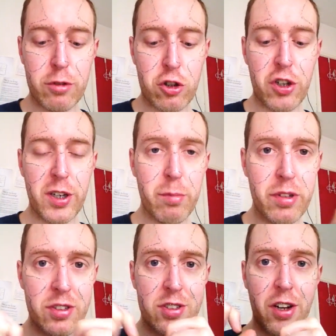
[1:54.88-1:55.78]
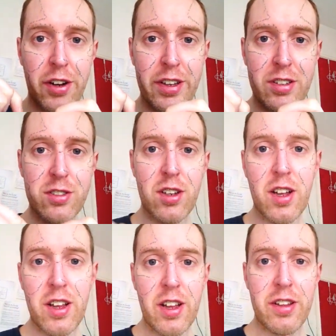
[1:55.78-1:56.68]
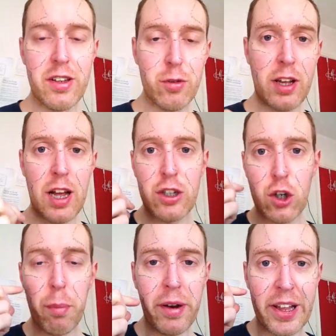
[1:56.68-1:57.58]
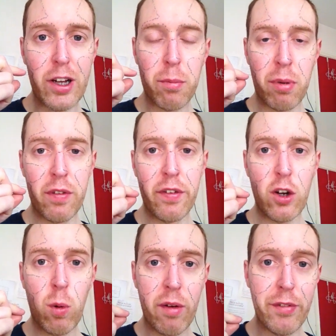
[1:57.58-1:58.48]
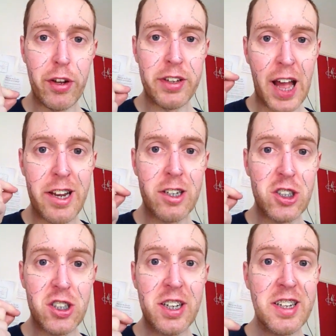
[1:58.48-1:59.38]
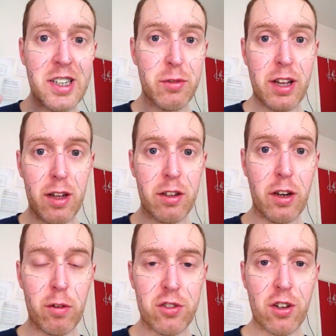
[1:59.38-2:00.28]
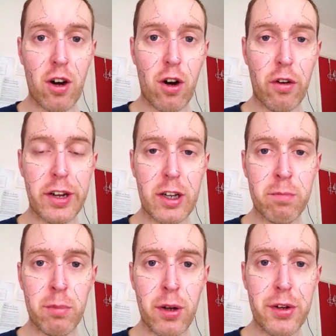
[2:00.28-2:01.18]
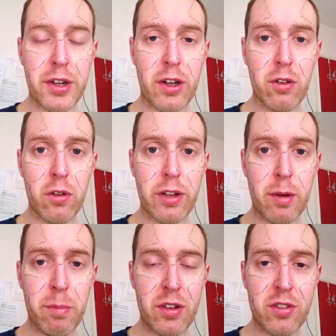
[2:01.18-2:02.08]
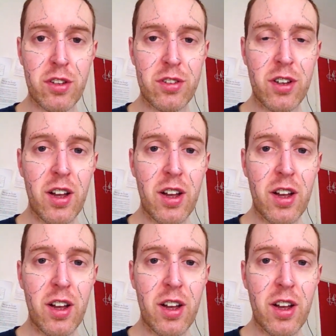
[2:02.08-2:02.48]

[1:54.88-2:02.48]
the treatment sites that you'll get a doubling up of equivalent energy, and then you'll get, scarring and burning and all that business.